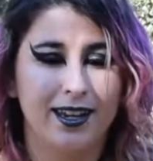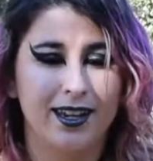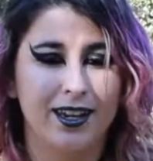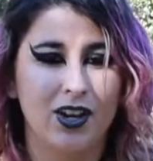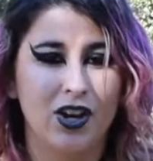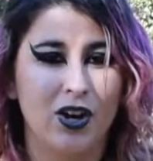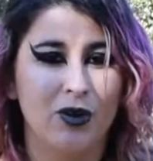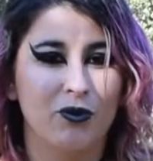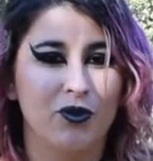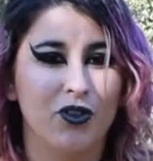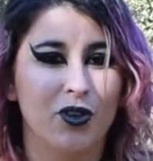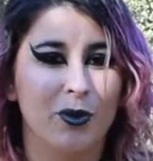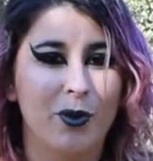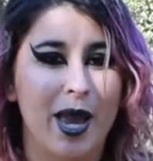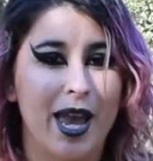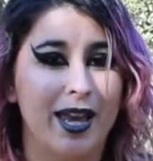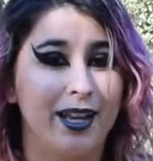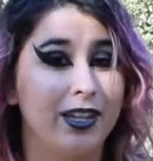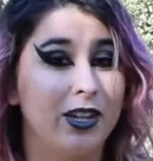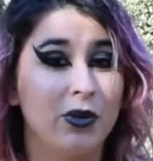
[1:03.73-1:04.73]
can come from
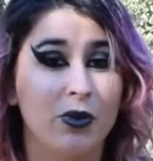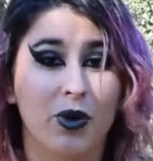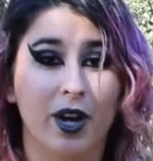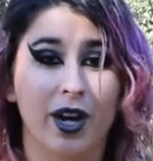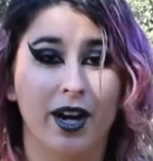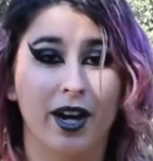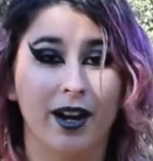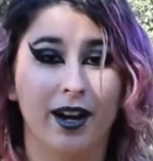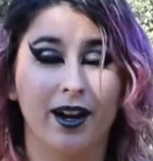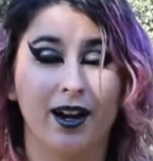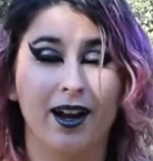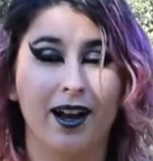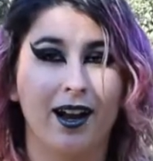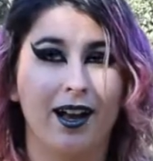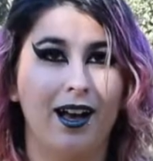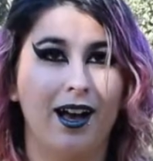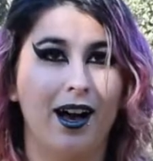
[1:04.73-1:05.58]
anywhere.